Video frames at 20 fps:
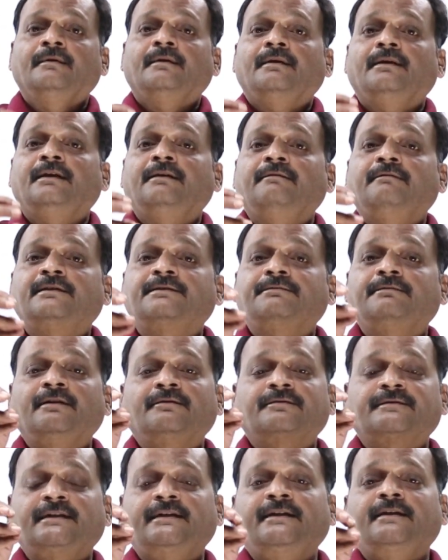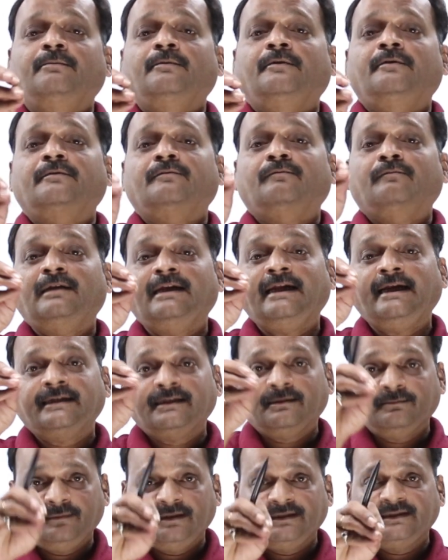in which we have studied about one
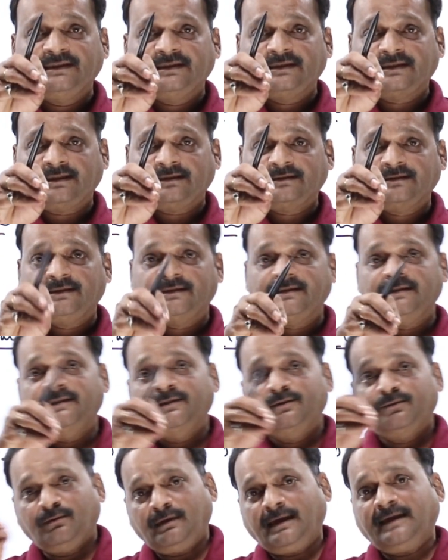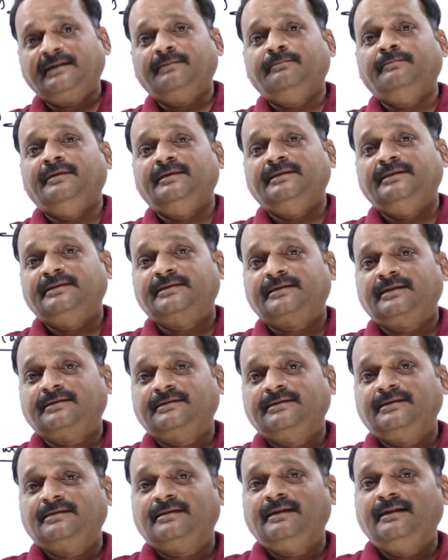atom based structures and two atom based structures